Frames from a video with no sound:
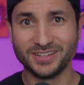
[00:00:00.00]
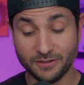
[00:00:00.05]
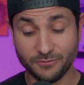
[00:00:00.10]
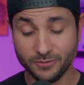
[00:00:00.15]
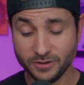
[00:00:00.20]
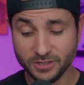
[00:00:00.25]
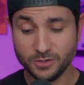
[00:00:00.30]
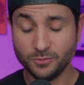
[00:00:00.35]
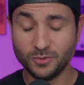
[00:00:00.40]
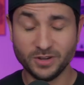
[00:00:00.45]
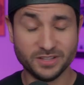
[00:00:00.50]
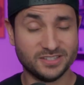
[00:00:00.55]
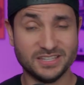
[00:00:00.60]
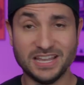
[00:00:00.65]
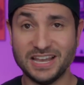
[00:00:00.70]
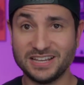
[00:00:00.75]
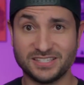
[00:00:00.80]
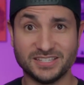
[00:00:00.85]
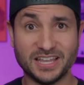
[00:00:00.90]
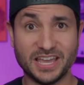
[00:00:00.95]
I really want
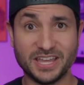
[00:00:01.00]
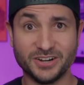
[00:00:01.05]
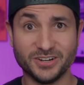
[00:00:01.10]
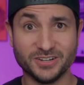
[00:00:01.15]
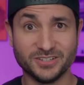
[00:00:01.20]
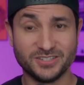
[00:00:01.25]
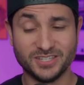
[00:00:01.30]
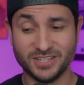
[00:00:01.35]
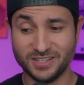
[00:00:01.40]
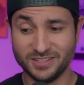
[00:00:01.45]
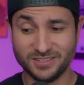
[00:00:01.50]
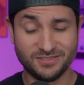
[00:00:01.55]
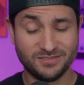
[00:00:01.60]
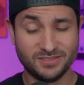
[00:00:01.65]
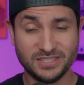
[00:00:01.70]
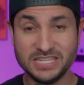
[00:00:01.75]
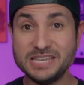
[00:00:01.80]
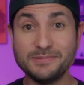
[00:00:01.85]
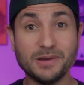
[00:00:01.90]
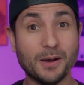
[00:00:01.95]
Zack Snyder to
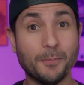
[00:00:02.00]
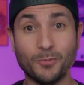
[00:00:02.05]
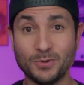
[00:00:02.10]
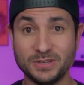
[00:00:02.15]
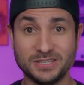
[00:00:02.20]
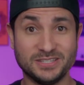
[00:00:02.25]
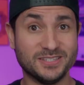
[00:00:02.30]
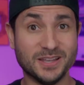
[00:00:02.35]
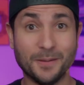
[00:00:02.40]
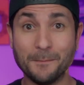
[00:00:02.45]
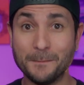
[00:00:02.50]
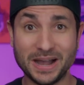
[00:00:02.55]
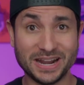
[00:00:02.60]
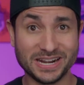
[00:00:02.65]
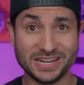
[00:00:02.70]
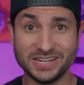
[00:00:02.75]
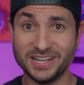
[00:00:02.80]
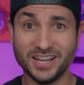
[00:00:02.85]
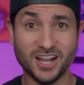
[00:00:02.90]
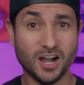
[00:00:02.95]
team up with
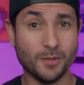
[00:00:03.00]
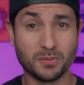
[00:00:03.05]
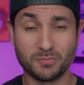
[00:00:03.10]
somebody to help